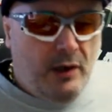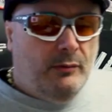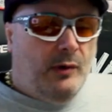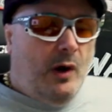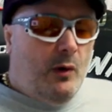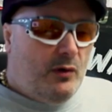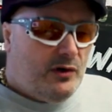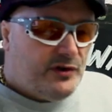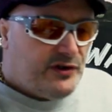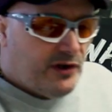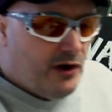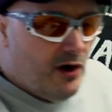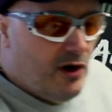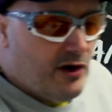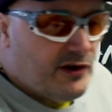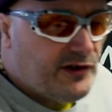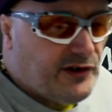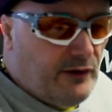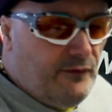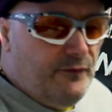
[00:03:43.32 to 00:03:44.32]
but we'll
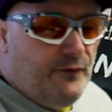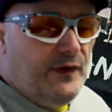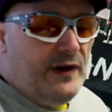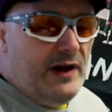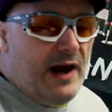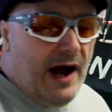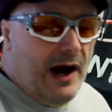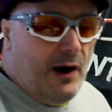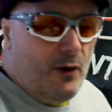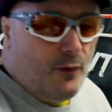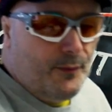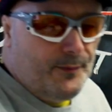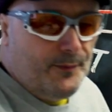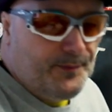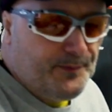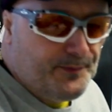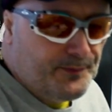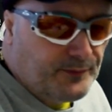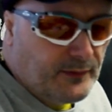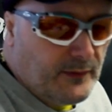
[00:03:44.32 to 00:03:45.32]
sort something out.
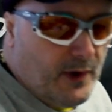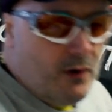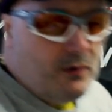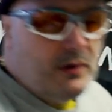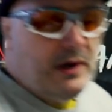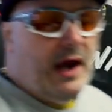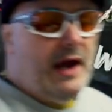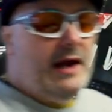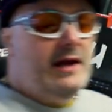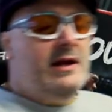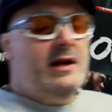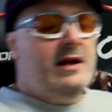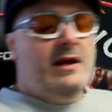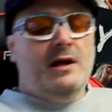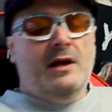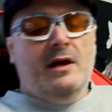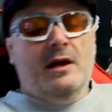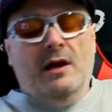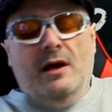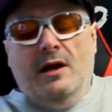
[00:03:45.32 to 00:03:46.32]
Okay,
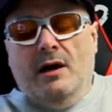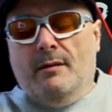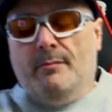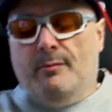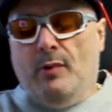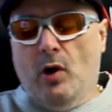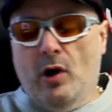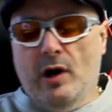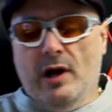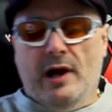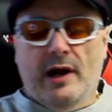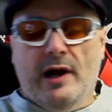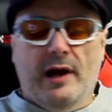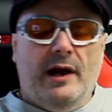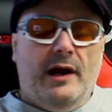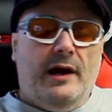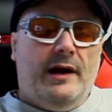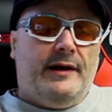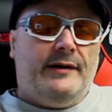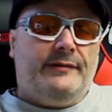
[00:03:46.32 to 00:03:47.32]
but
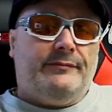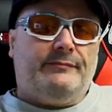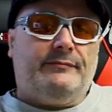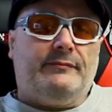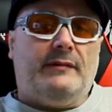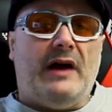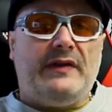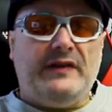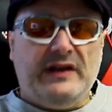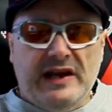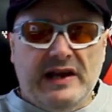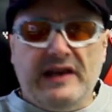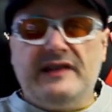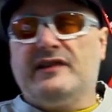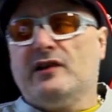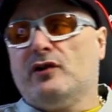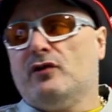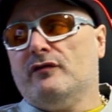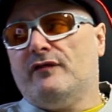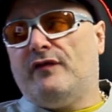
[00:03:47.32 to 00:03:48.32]
uh, I think
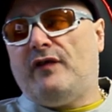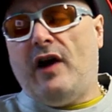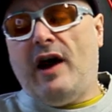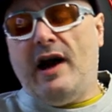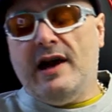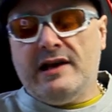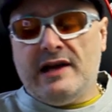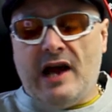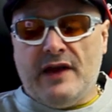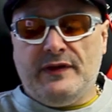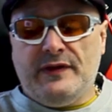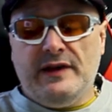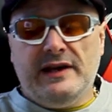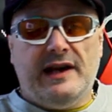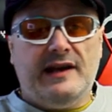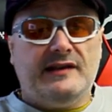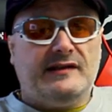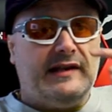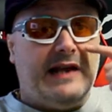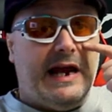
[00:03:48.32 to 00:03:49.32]
it's a good fight. I think
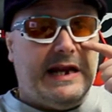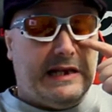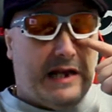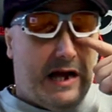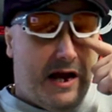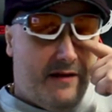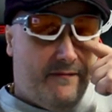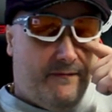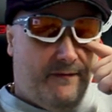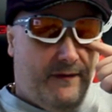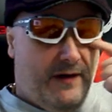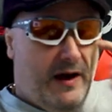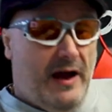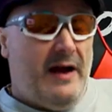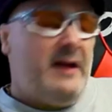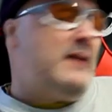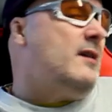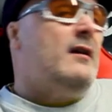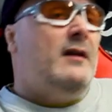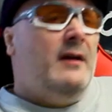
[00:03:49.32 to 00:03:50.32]
it's an headline
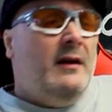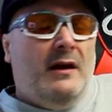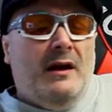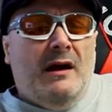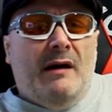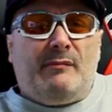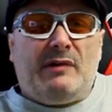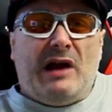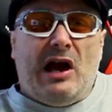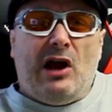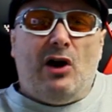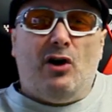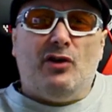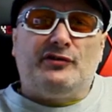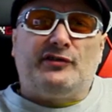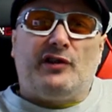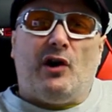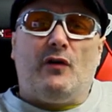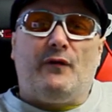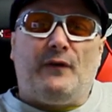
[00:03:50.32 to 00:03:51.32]
fight. But I
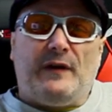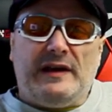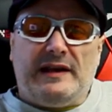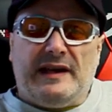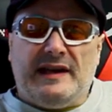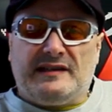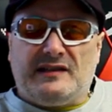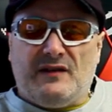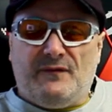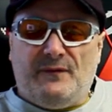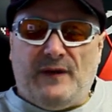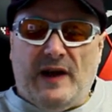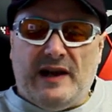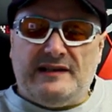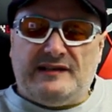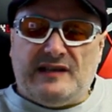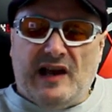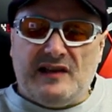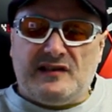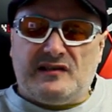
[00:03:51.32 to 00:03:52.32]
also think it's a
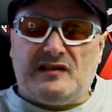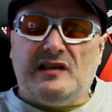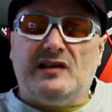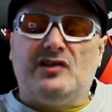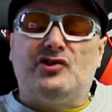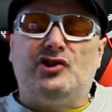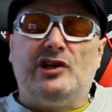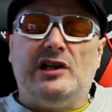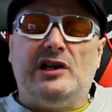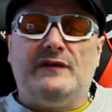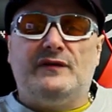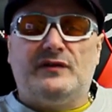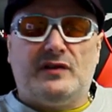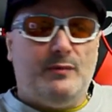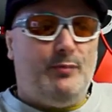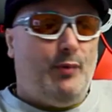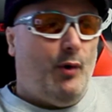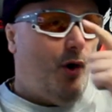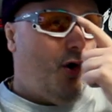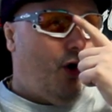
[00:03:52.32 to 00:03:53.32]
fantastic chief
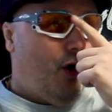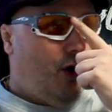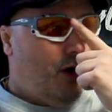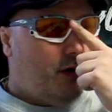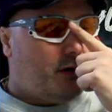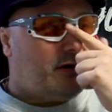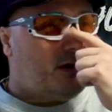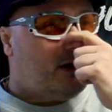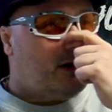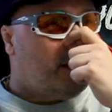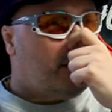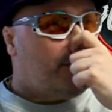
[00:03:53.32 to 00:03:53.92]
support